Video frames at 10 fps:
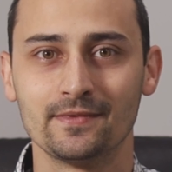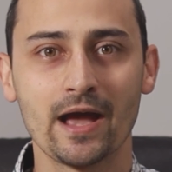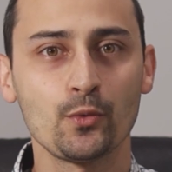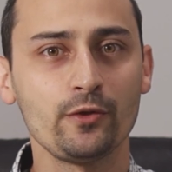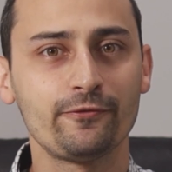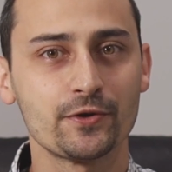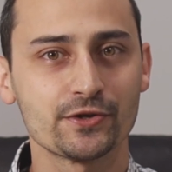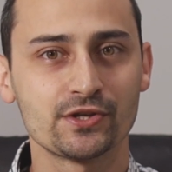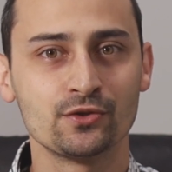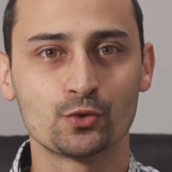I will
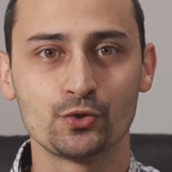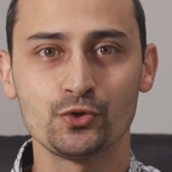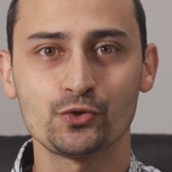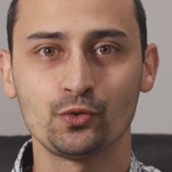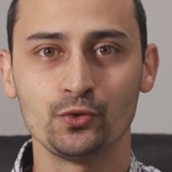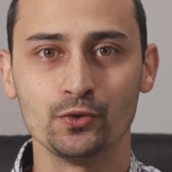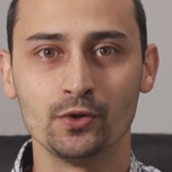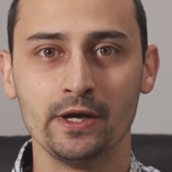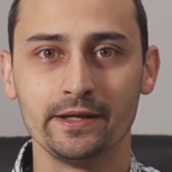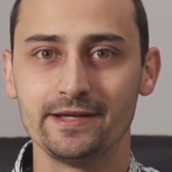first introduce to
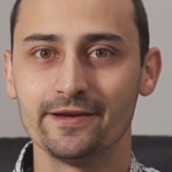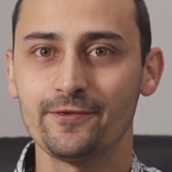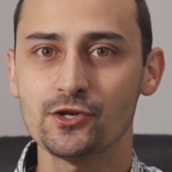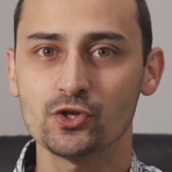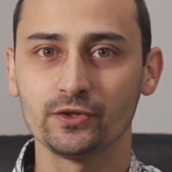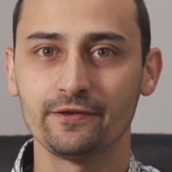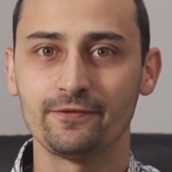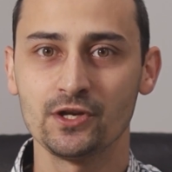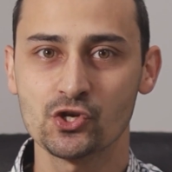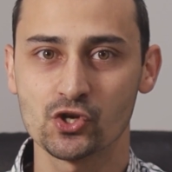you the official
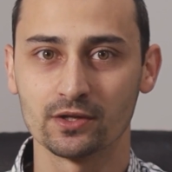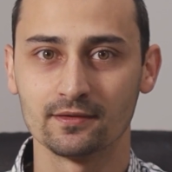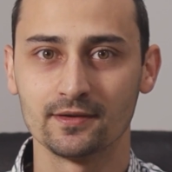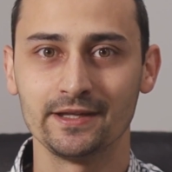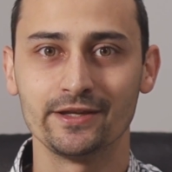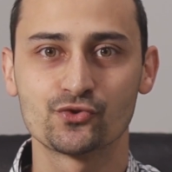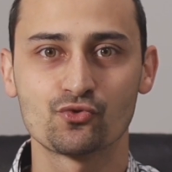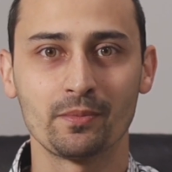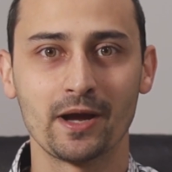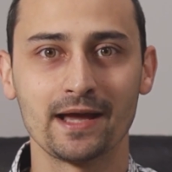definition in the
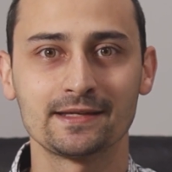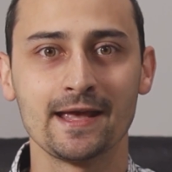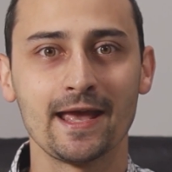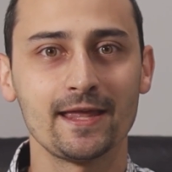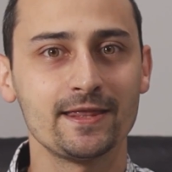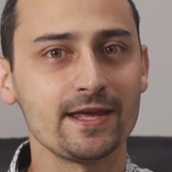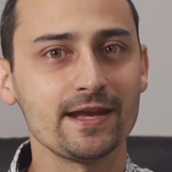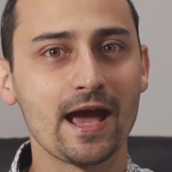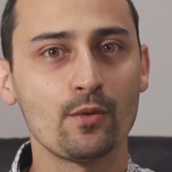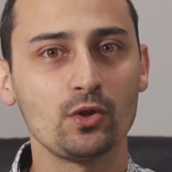Scrum Guide, and
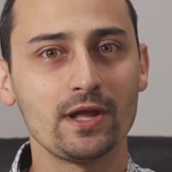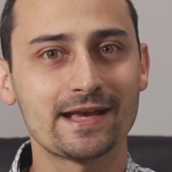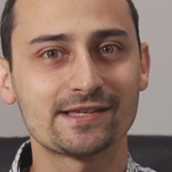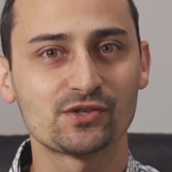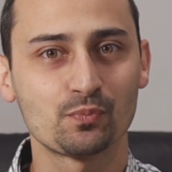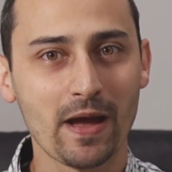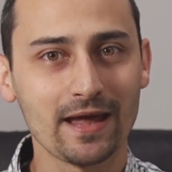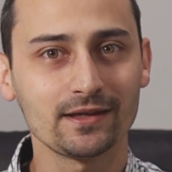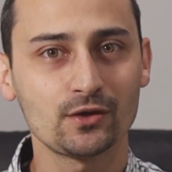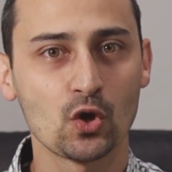then I will
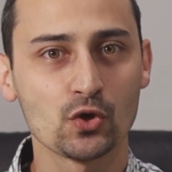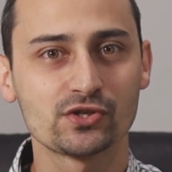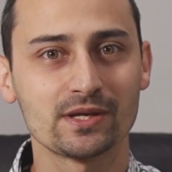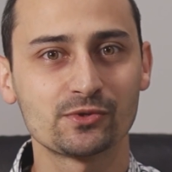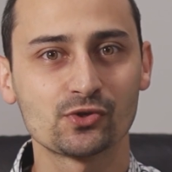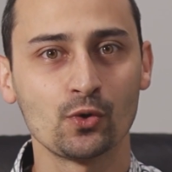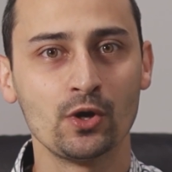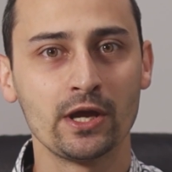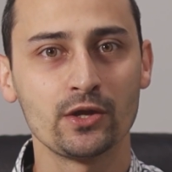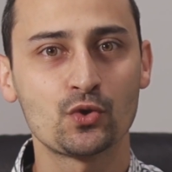expand the concept
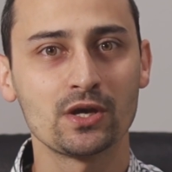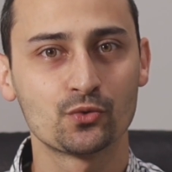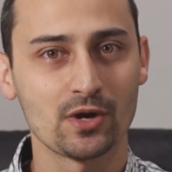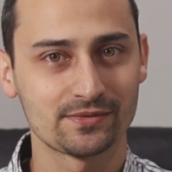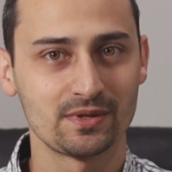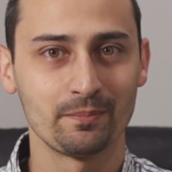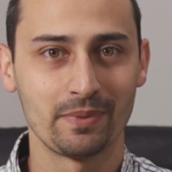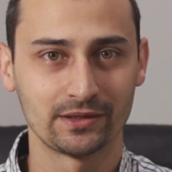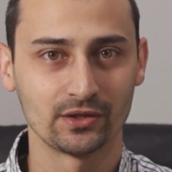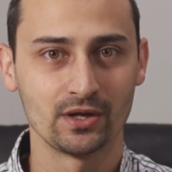so you can grasp them
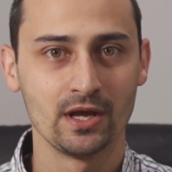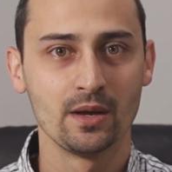better.